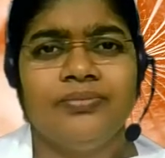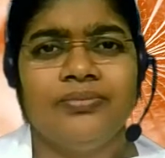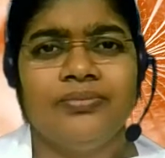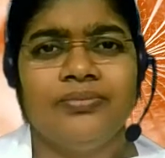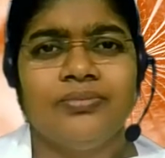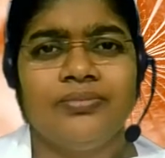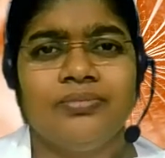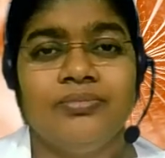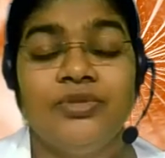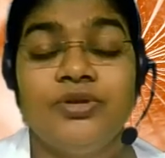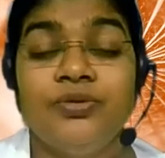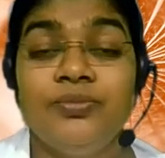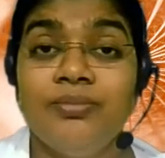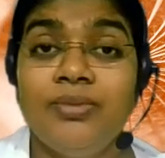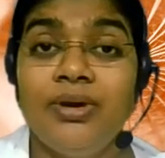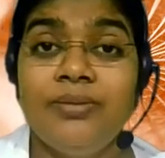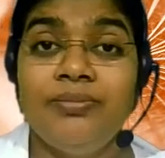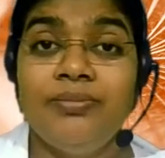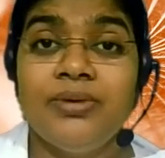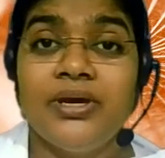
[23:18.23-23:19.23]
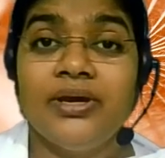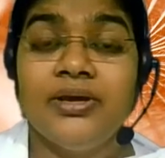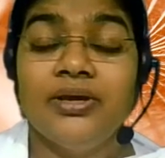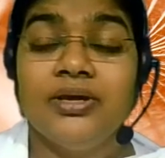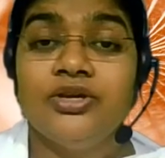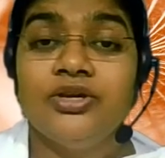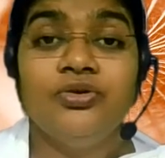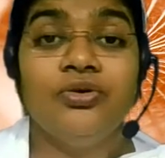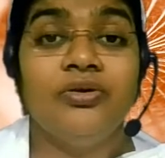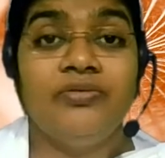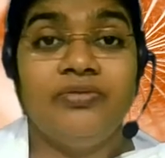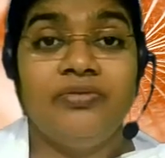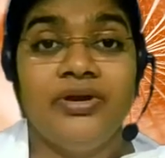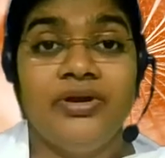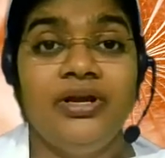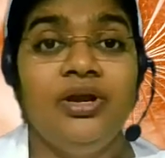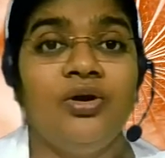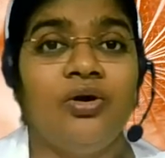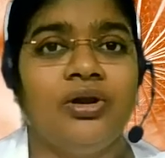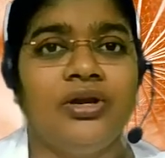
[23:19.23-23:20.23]
But maybe you're very
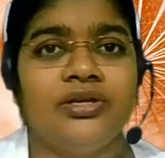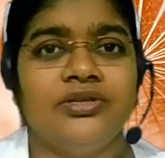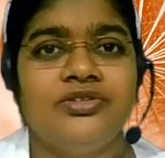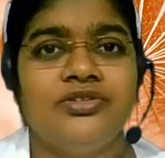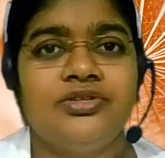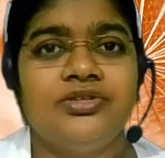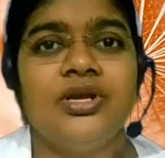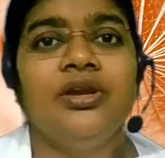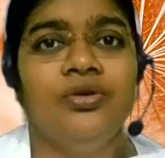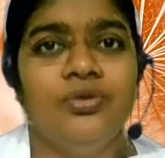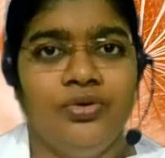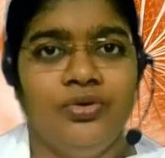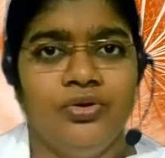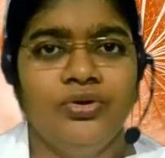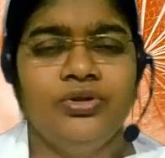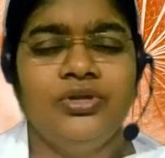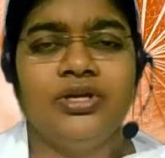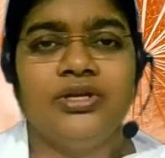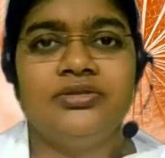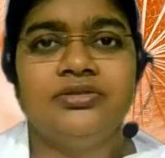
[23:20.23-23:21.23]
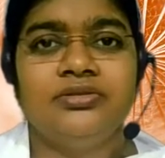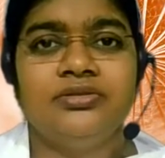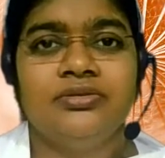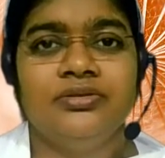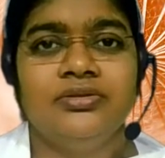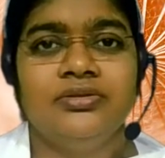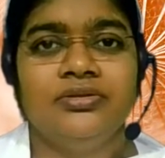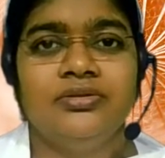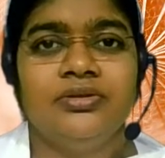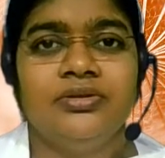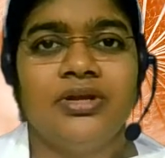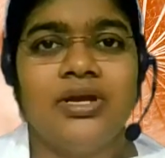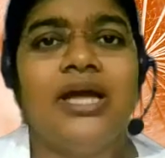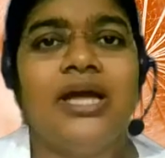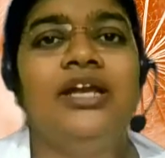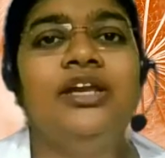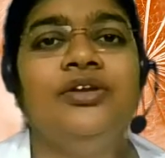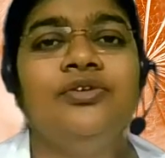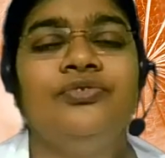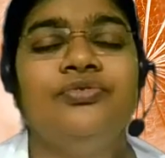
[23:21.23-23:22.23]
honest and you know this and you
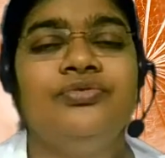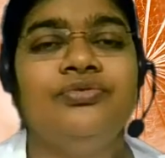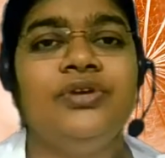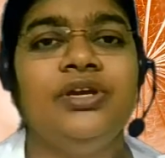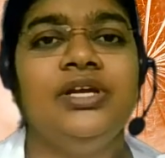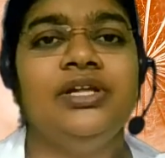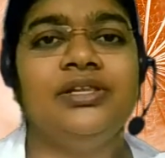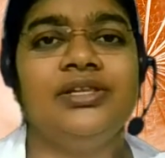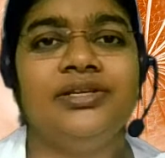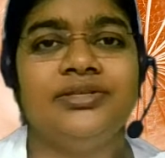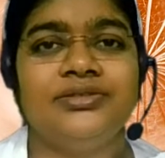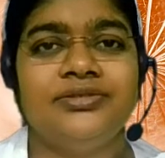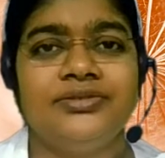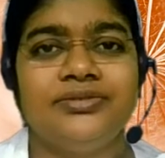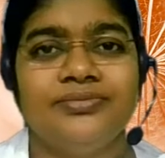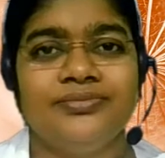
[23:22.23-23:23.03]
feel this.